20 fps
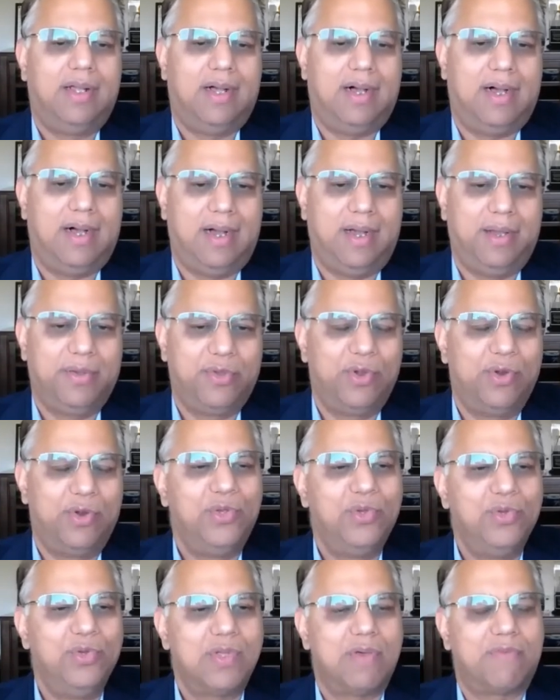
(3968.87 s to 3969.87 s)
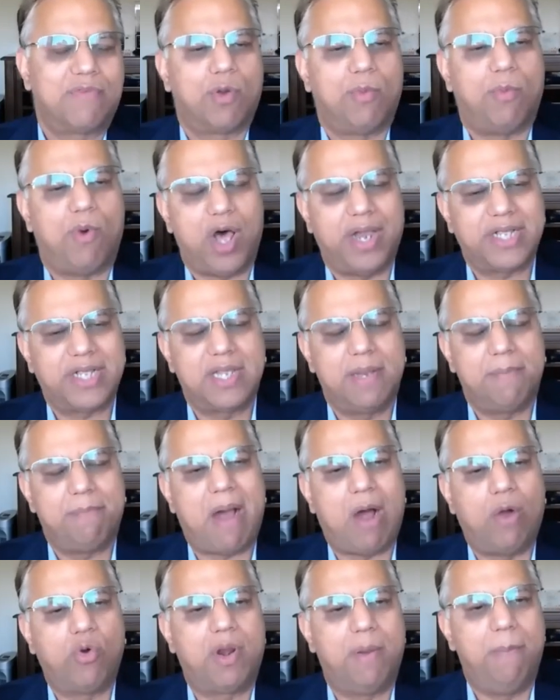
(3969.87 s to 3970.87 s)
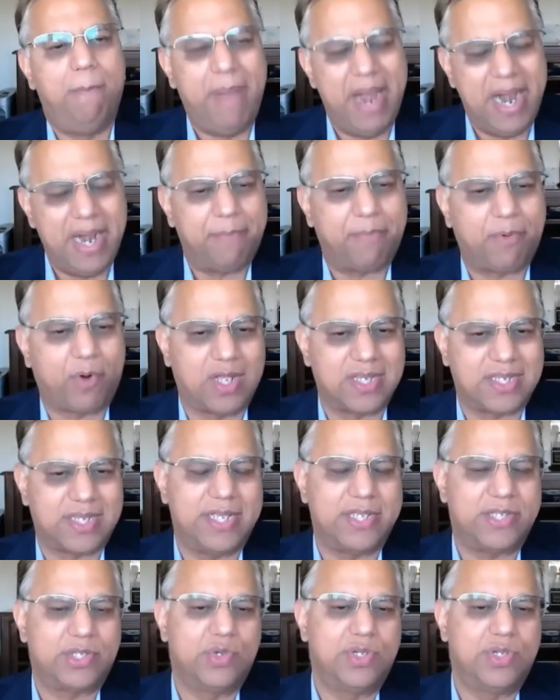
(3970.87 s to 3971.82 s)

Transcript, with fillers: uh, you know, robotics and powder bed process,